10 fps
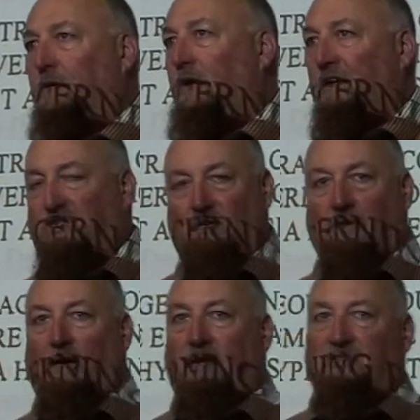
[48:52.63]
cross any
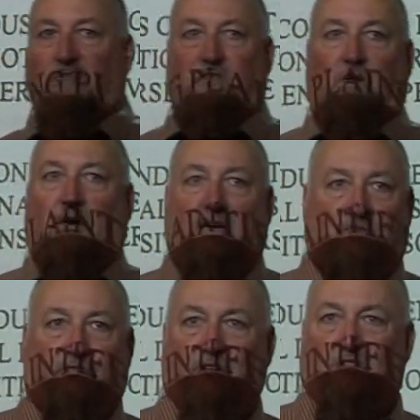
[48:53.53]
lines, doesn't
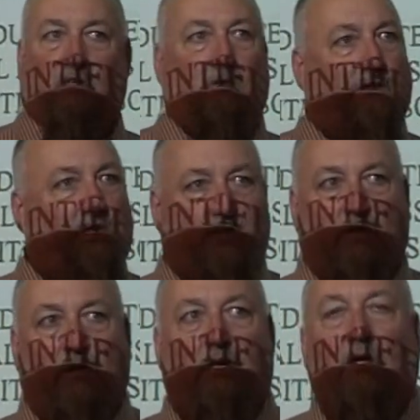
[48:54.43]
cause a physical
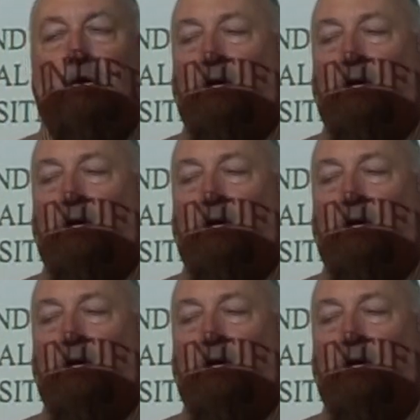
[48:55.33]
injury